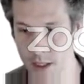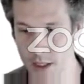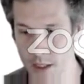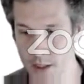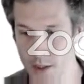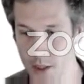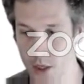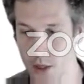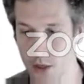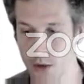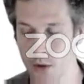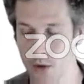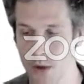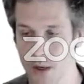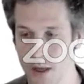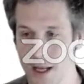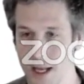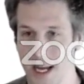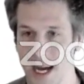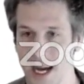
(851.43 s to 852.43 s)
So
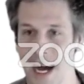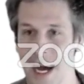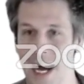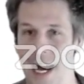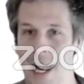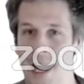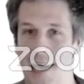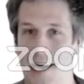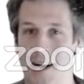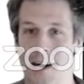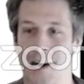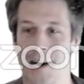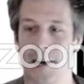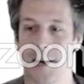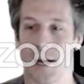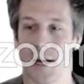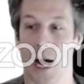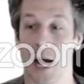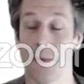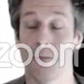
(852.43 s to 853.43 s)

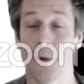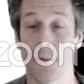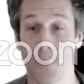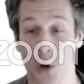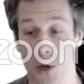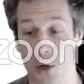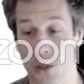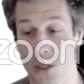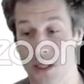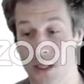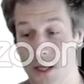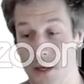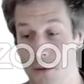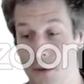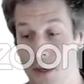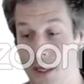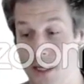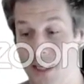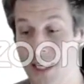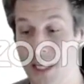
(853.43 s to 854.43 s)
I propose that
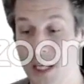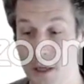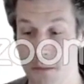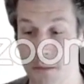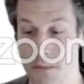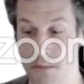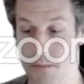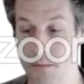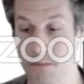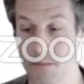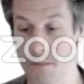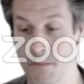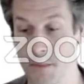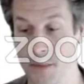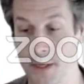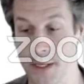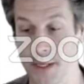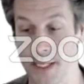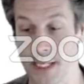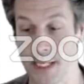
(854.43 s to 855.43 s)
we
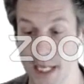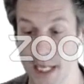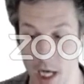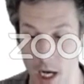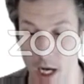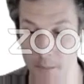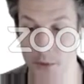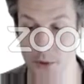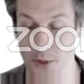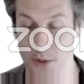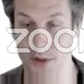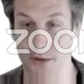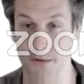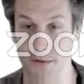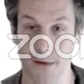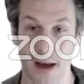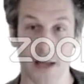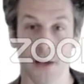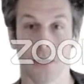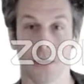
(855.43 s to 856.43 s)
decouple the
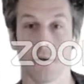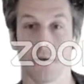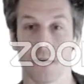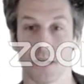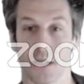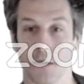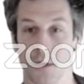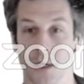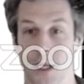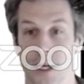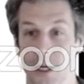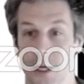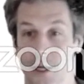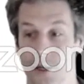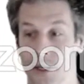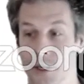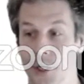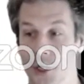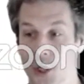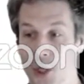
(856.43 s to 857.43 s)
value of a
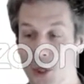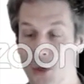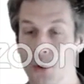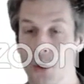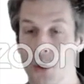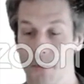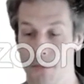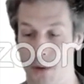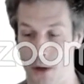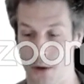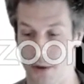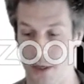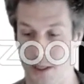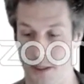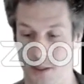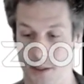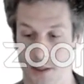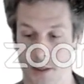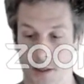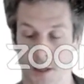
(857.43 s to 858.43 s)
simulator into two
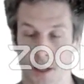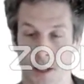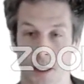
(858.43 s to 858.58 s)
components.